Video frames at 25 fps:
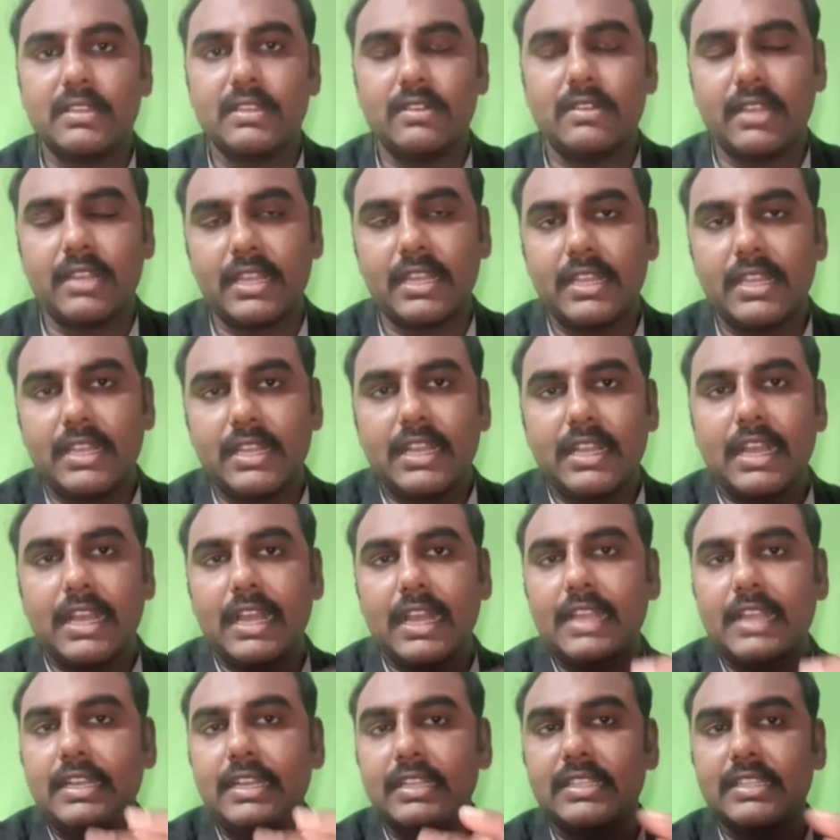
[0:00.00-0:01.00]
okay
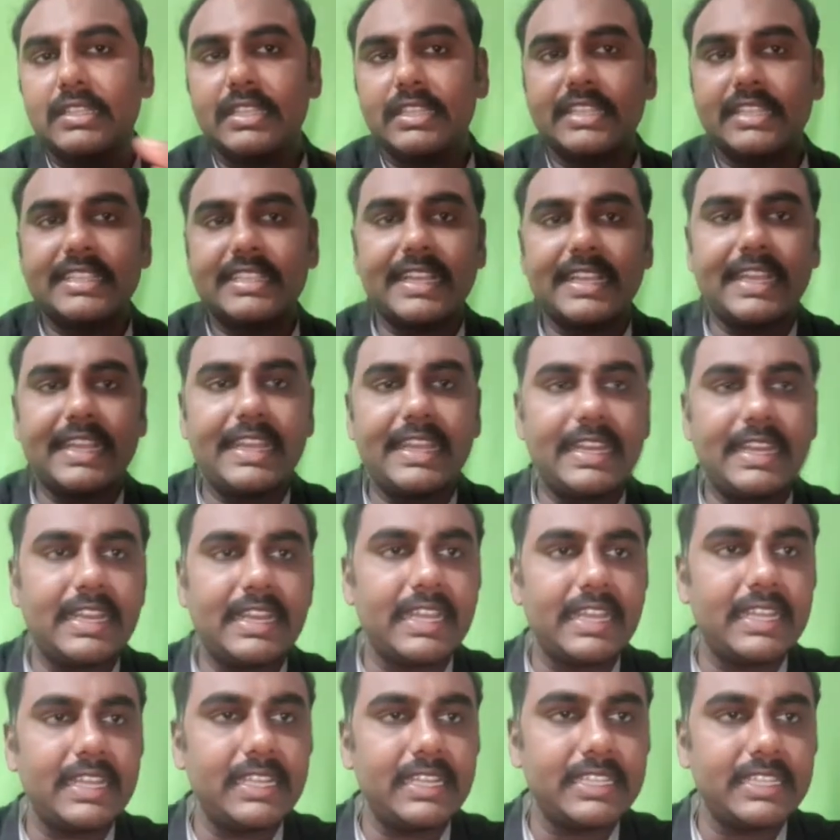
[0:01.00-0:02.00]
and the second
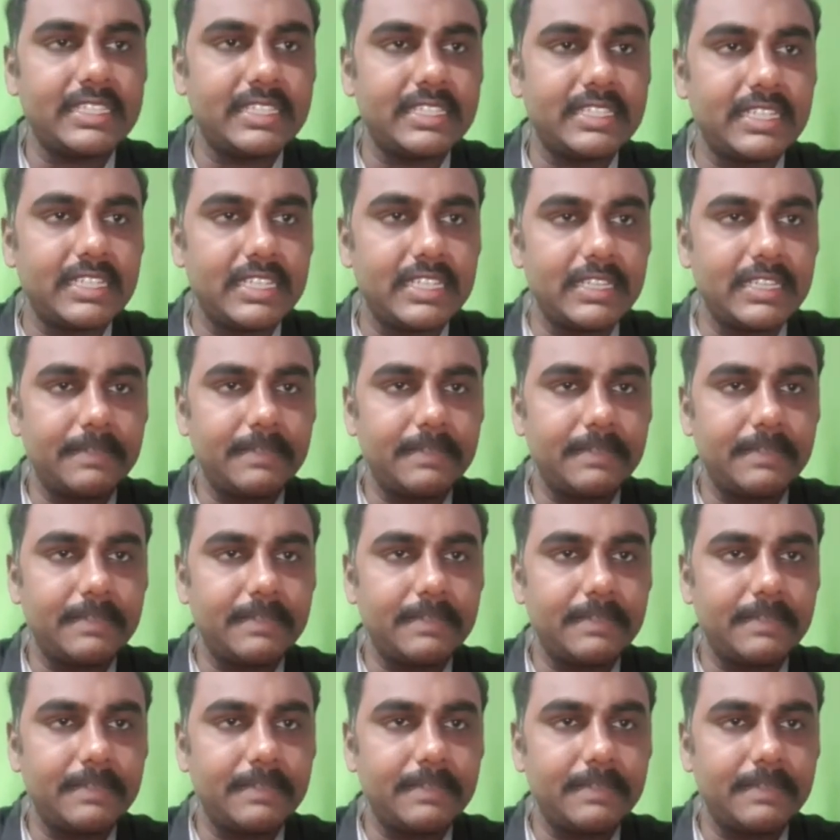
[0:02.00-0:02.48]
line is the